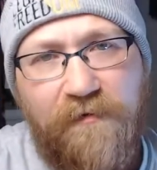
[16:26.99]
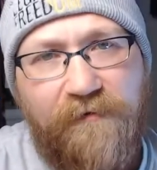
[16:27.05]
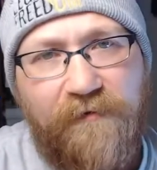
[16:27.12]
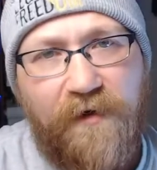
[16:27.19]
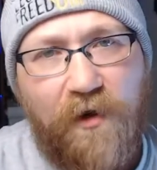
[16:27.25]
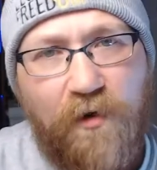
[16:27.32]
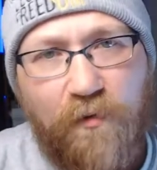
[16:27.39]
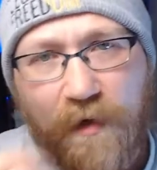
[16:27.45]

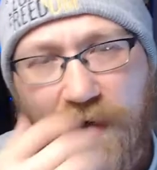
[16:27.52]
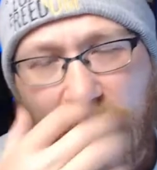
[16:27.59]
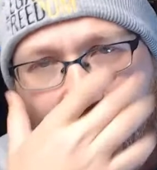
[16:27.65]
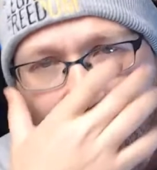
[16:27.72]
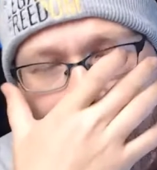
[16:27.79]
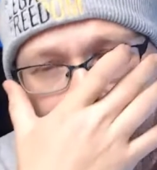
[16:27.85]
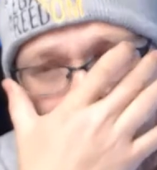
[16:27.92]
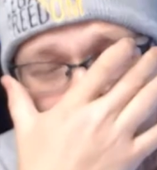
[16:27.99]
of
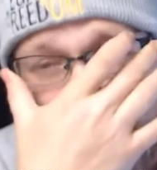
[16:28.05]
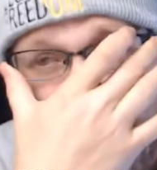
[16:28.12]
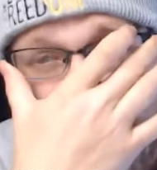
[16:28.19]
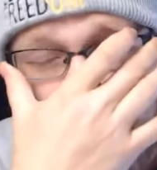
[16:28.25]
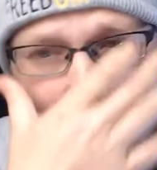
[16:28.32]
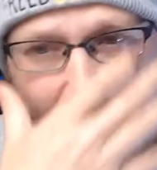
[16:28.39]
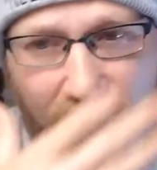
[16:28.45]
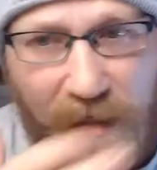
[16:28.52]
nowhere
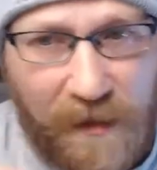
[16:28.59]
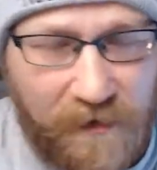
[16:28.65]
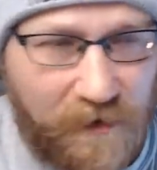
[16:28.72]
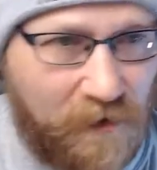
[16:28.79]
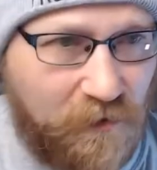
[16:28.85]
and create,